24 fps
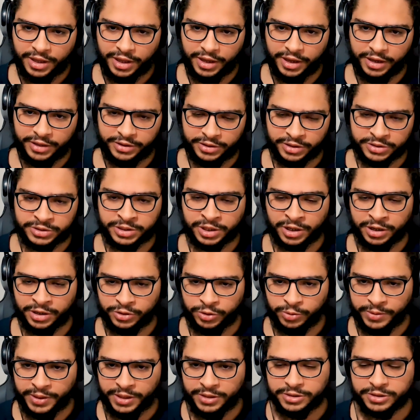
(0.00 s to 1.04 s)
industrial
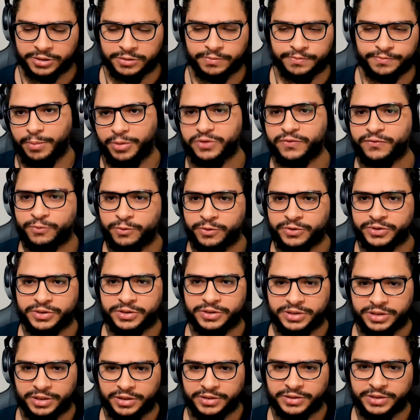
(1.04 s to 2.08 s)
domains. But of
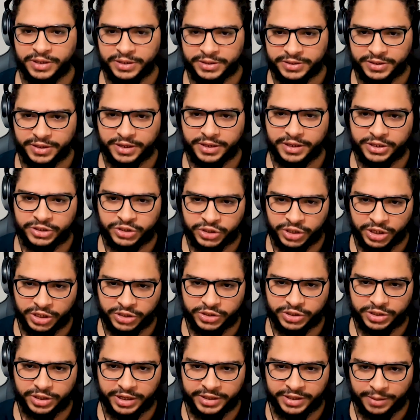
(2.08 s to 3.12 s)
course, things it
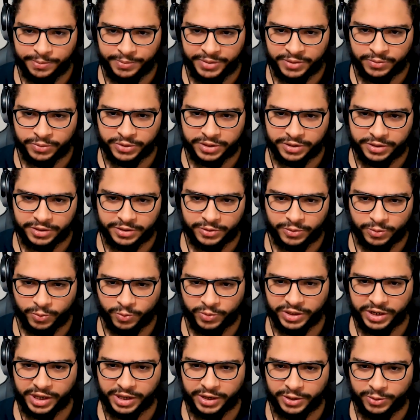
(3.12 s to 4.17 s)
changed a little bit
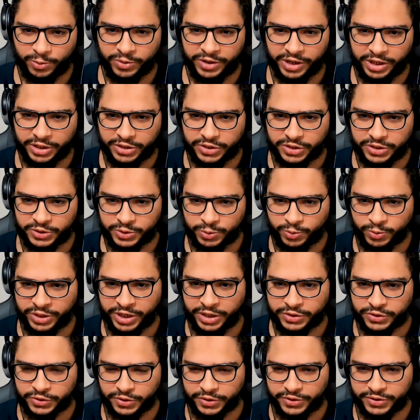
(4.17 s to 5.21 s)
when I
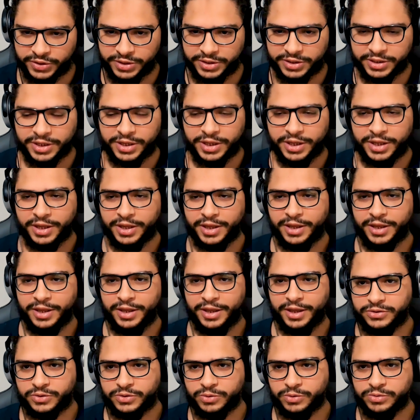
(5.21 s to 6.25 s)
started.
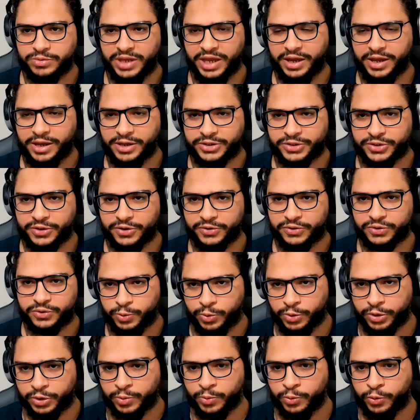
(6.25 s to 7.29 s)
So yeah, I started to
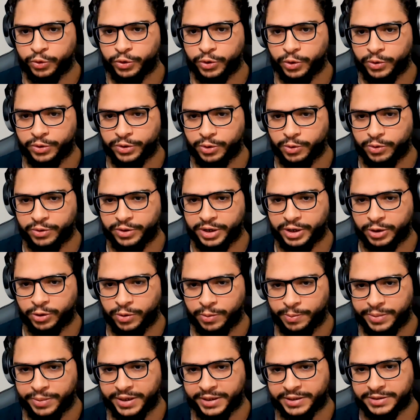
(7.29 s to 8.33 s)
work more on a
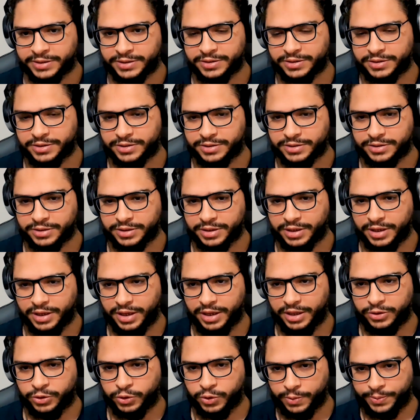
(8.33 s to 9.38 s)
complex
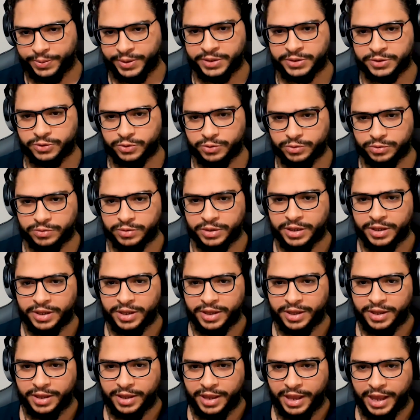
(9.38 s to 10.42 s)
topic. So
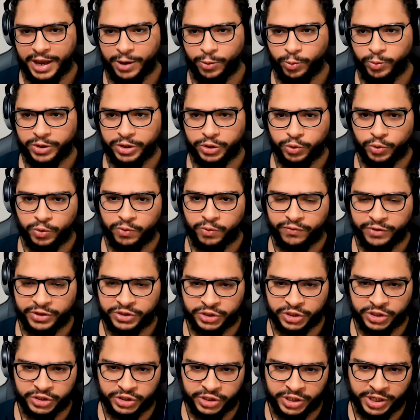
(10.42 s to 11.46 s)
how we do
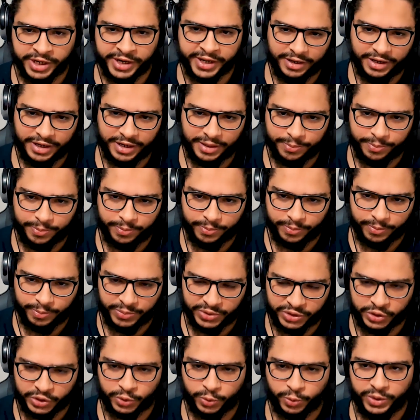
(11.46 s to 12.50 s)
feature engineering in a
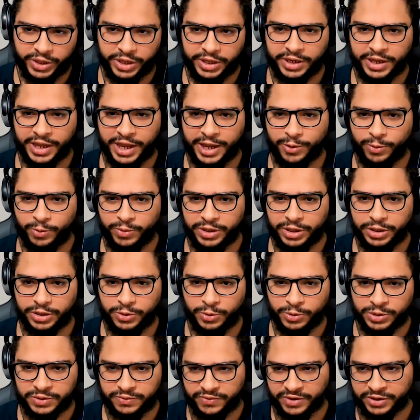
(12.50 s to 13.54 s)
better way, how we
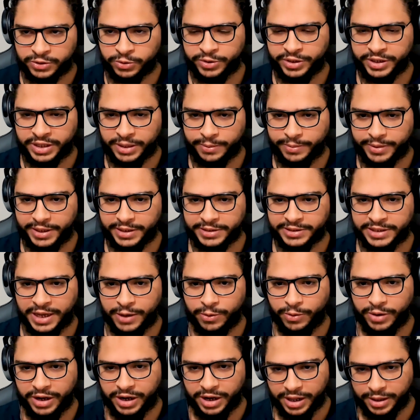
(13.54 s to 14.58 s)
use vector database, how
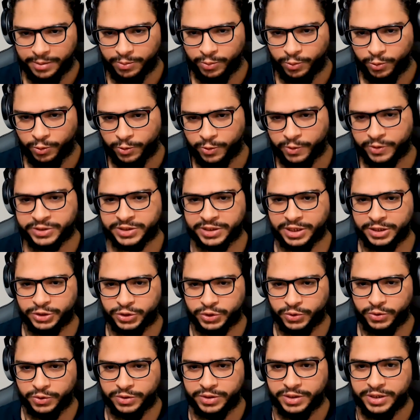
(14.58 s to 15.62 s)
LLM works, and
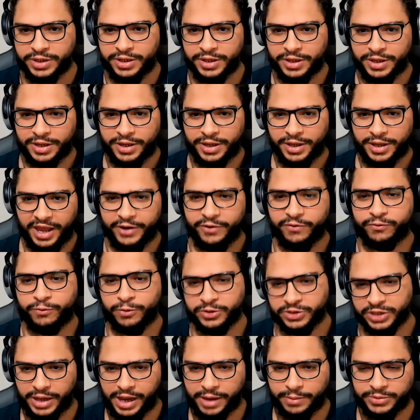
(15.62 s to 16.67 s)
so on. And of
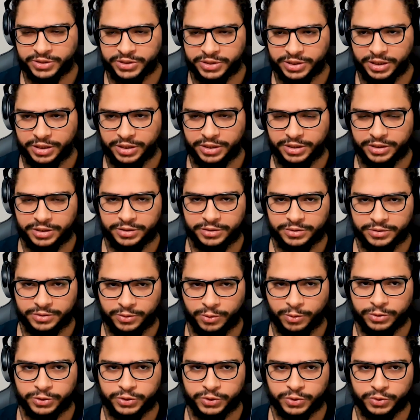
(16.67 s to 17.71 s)
course, I'm still
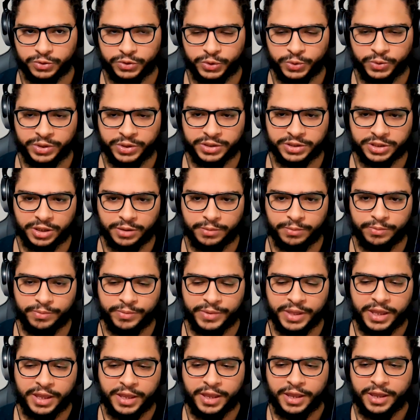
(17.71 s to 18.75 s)
also doing some
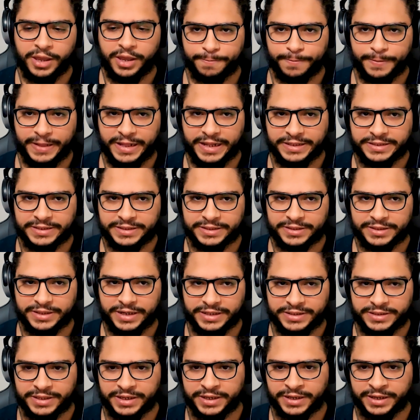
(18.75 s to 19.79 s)

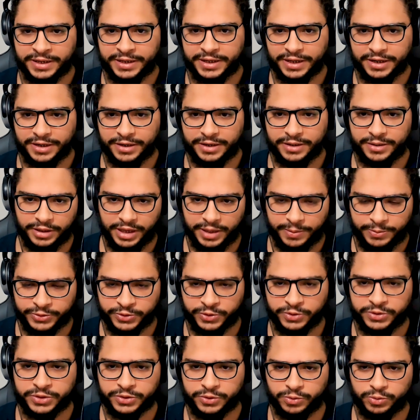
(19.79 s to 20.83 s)
less technical
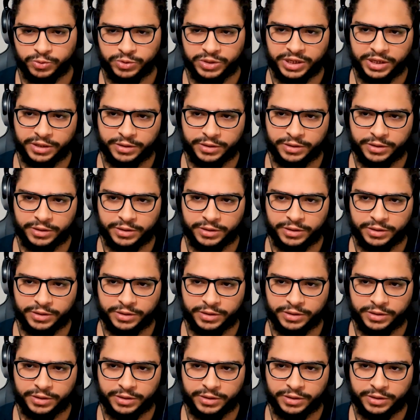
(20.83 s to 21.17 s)
episodes, so I